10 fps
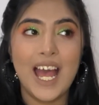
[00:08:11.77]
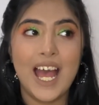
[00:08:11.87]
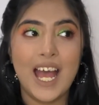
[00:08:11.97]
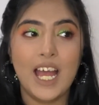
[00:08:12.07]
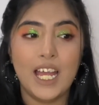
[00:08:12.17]

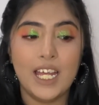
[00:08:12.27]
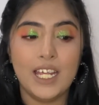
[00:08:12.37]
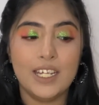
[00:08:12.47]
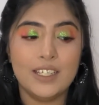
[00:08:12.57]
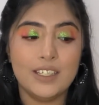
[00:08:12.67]

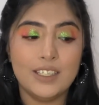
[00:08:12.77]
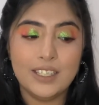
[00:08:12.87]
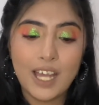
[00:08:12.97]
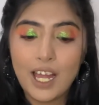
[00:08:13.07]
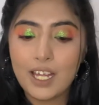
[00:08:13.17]
And
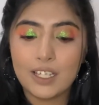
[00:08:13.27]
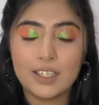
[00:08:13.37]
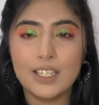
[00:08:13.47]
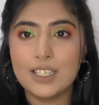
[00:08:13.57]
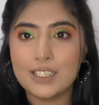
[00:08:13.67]
yeah,
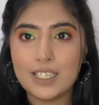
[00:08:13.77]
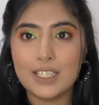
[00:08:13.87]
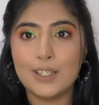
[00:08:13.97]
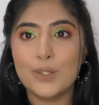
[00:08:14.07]
that's it.